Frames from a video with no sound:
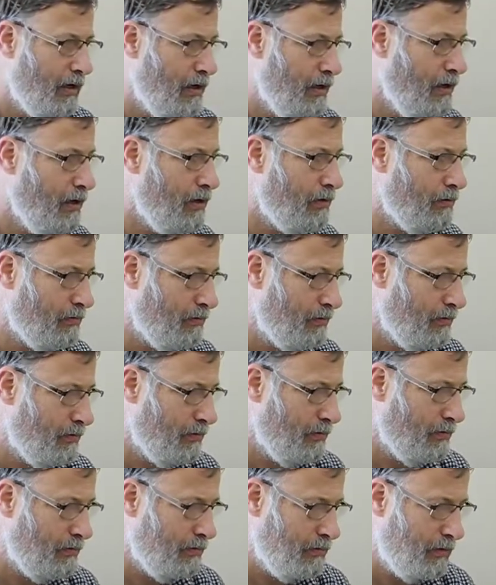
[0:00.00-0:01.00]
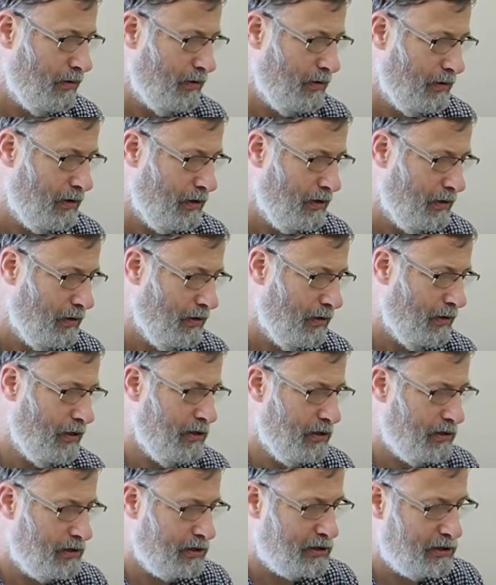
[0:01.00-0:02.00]
Oh,
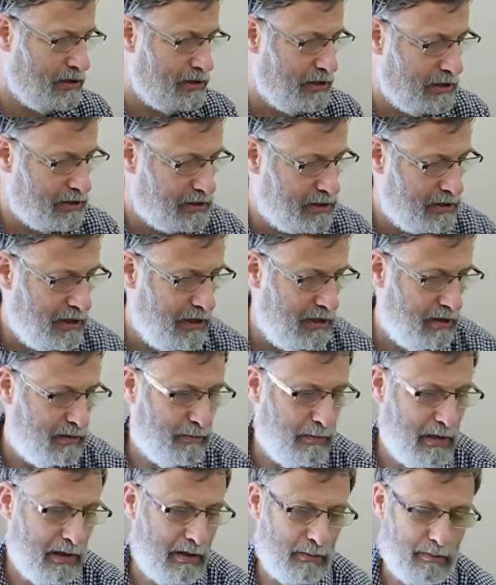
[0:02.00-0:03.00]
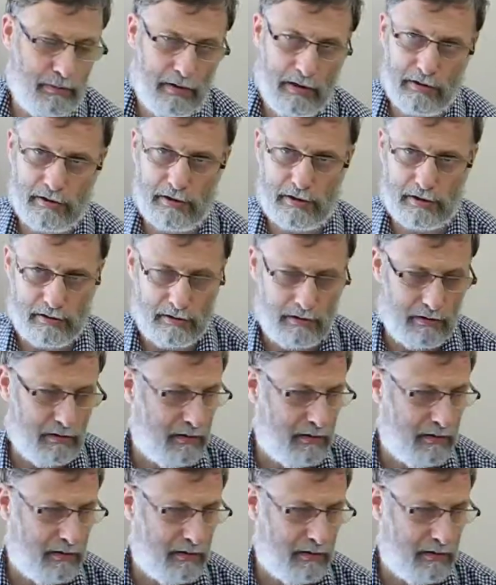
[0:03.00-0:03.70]
it's a 16 megapixel.